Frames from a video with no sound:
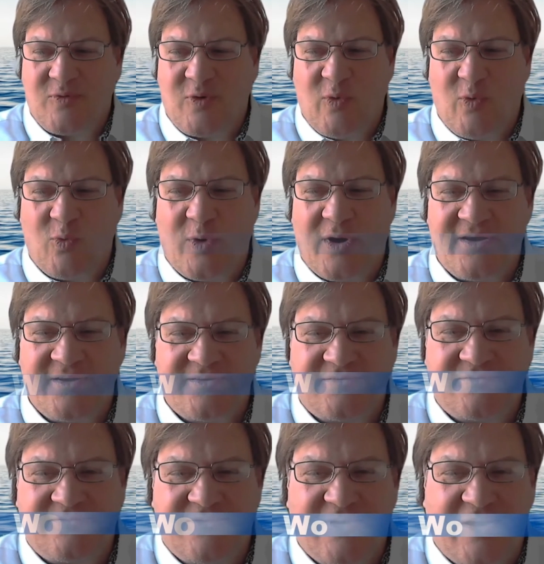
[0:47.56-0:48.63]
Why?
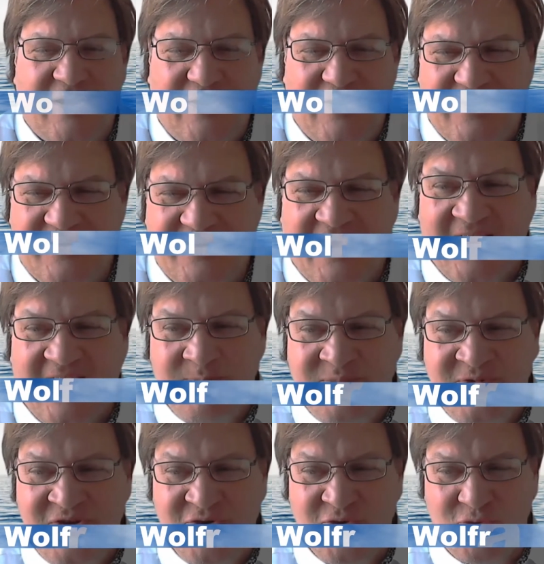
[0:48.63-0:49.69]
It
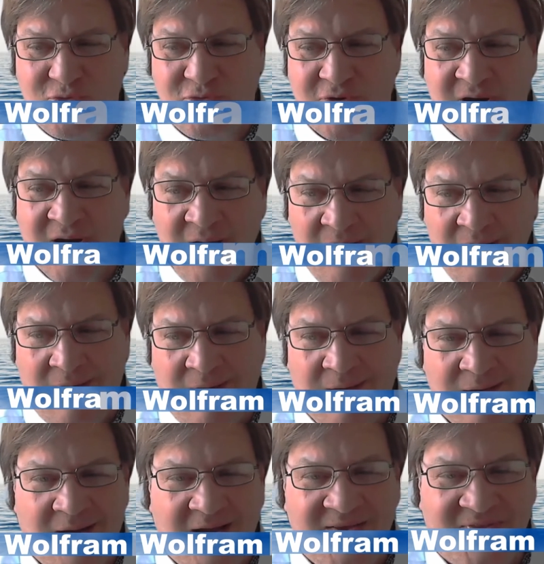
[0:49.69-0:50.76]
helped you, huh?
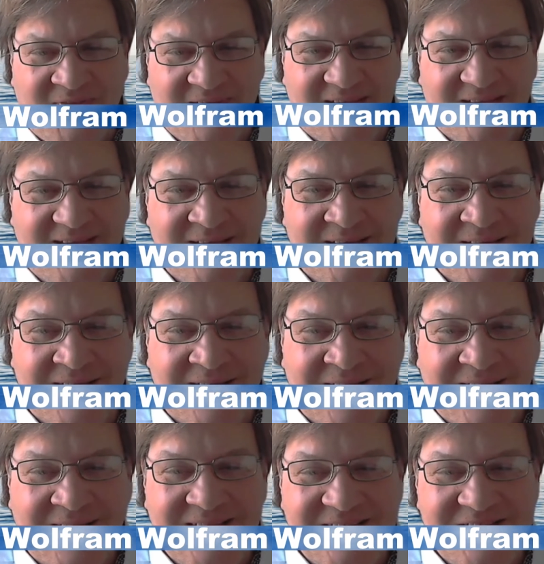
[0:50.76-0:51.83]
I think.
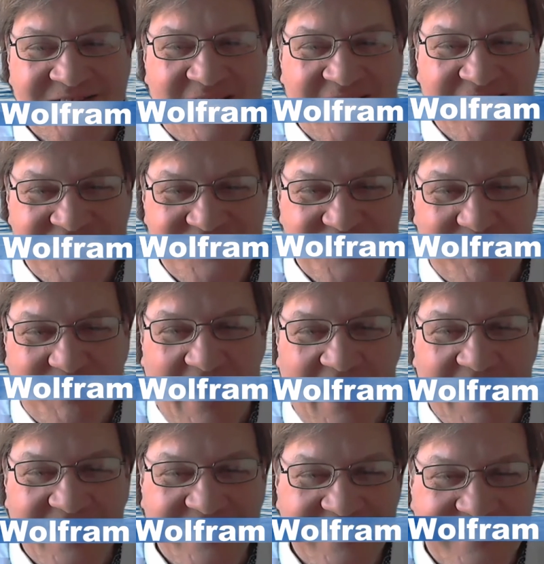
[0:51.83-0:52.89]
It changed your
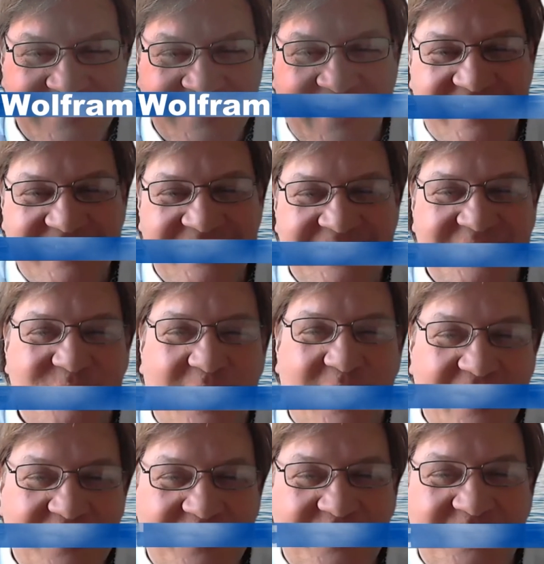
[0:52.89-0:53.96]
mind. It changed the way
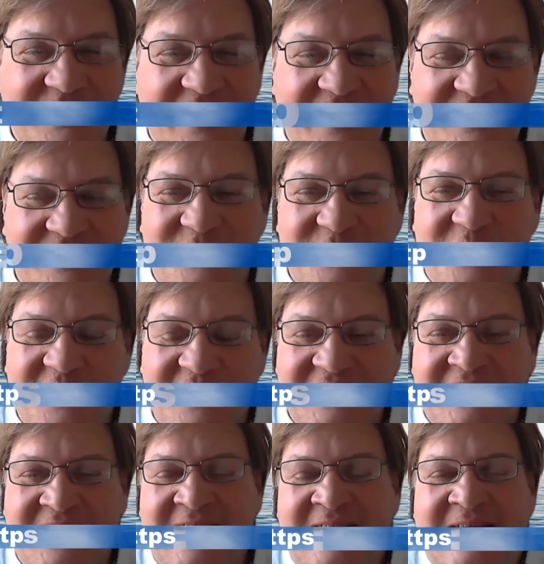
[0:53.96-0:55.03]
you look at the world.